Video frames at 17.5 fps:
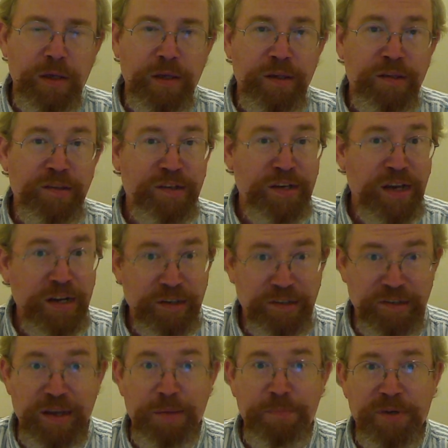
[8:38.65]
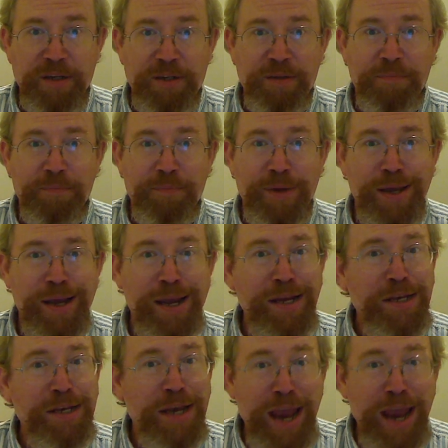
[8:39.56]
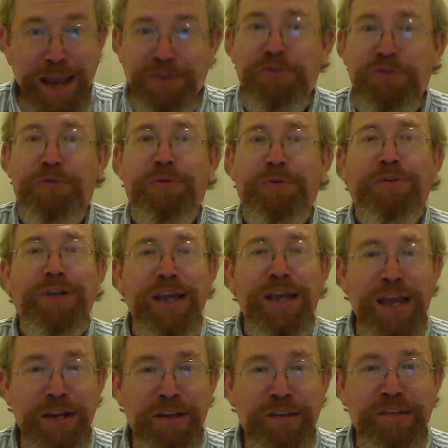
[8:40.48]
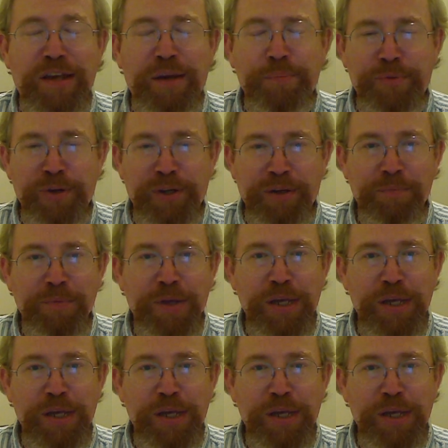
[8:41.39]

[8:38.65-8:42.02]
is an antiseptic, a natural antiseptic.